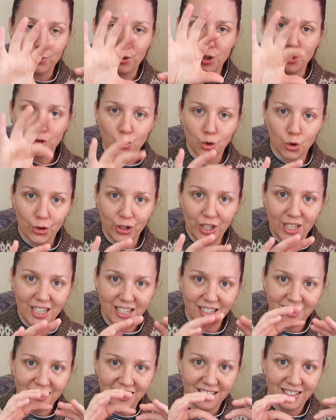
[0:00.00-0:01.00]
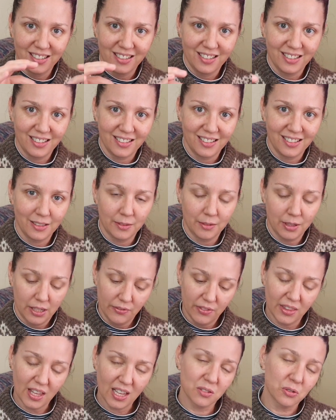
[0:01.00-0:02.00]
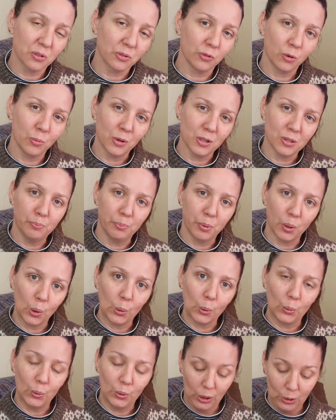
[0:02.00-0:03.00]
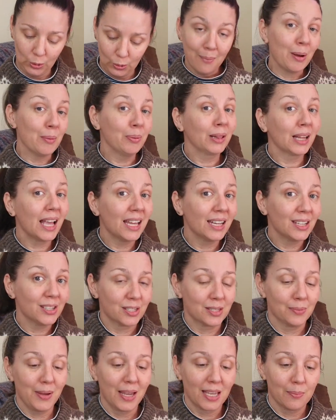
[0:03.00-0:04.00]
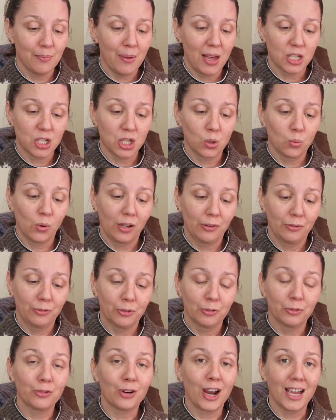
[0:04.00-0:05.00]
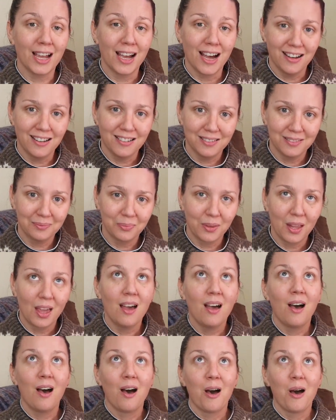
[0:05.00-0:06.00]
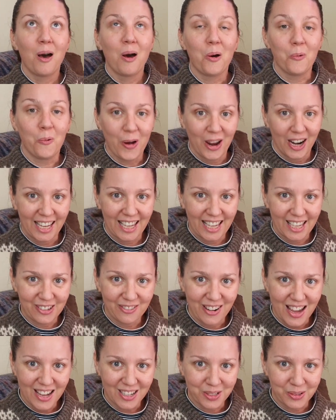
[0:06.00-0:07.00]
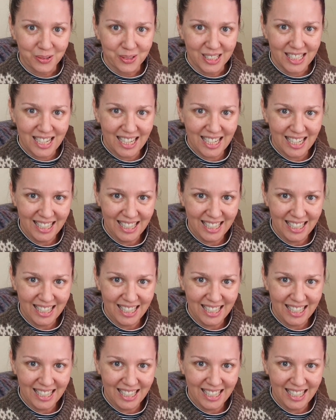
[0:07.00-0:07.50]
draw it in and give it that sort of almost bow look. My plan is to make a matching one for Freya when I get around to it.